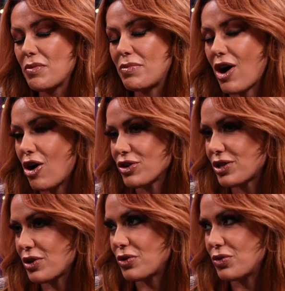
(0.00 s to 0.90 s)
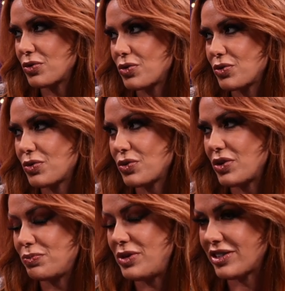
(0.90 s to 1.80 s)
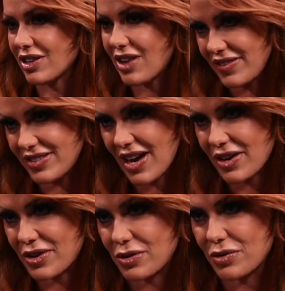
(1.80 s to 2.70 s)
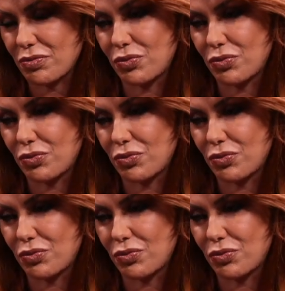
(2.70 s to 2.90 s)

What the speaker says: but also being in the lifestyle